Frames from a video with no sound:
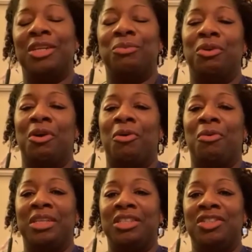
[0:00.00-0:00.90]
and we're
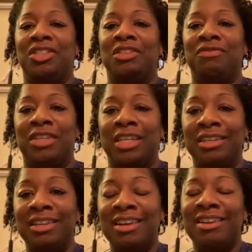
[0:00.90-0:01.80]
already shifting
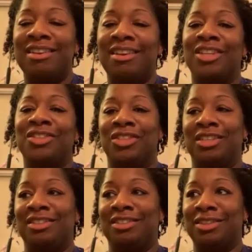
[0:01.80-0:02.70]
not
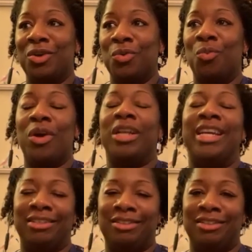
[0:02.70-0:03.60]
just one
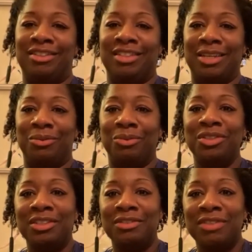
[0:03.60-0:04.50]
agency. We're
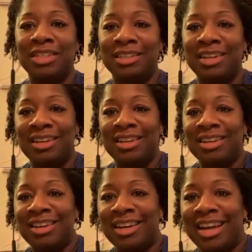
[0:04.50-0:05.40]
shifting
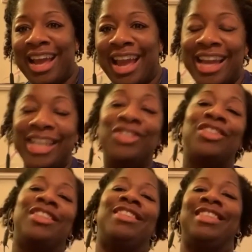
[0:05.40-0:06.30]

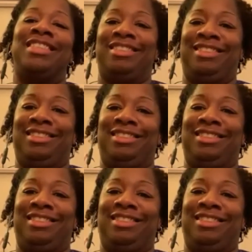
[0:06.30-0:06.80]
agencies